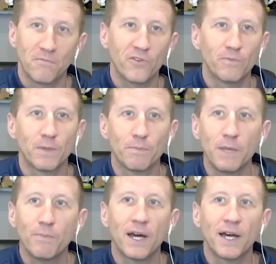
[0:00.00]
from the
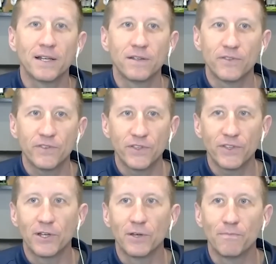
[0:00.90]
BPon
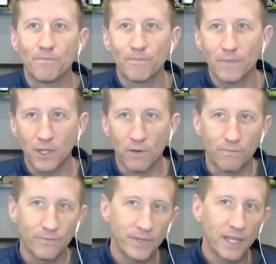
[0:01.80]
system,
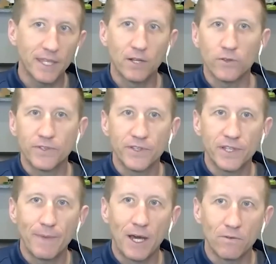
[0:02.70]
take that old
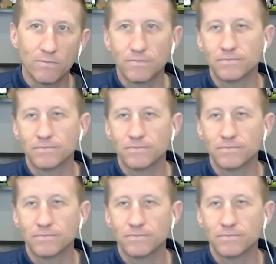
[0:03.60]
system out,